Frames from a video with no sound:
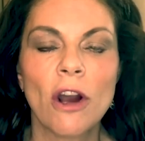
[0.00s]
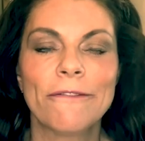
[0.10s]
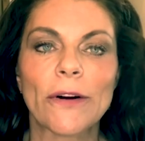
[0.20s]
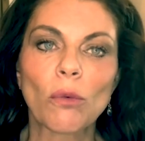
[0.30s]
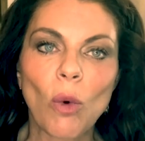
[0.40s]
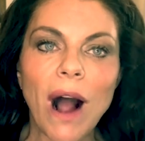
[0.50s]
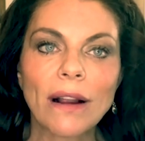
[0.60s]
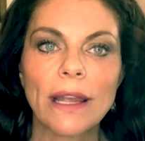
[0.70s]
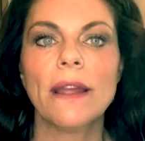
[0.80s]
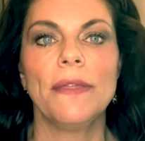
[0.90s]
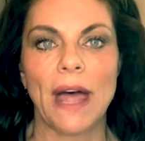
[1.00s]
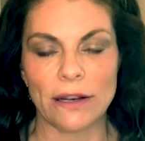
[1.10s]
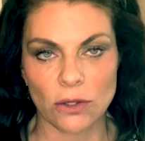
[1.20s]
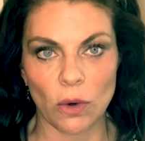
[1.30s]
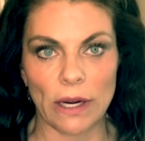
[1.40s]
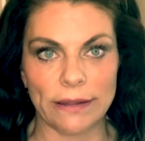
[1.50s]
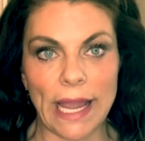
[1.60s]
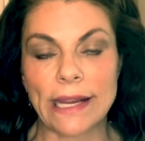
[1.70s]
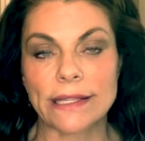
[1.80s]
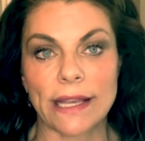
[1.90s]
for walking in that door at
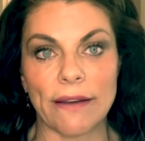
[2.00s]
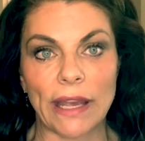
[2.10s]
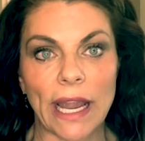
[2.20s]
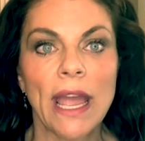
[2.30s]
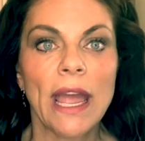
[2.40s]
Thanksgiving.